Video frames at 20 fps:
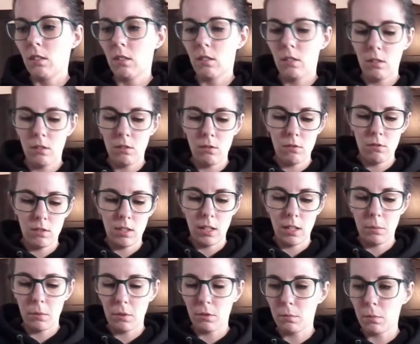2
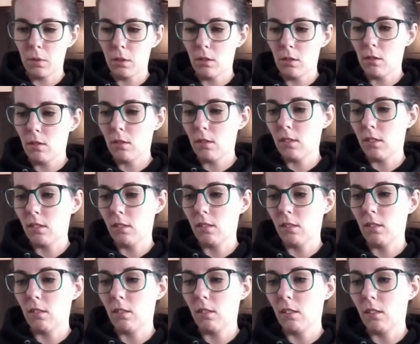tablespoons
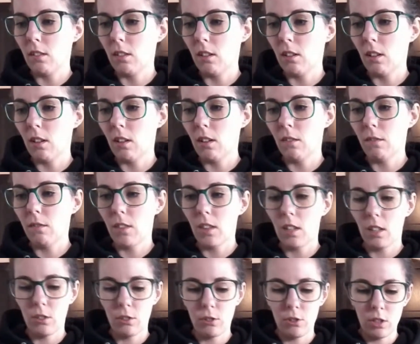of
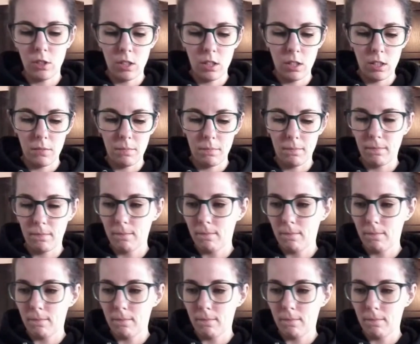the sugar,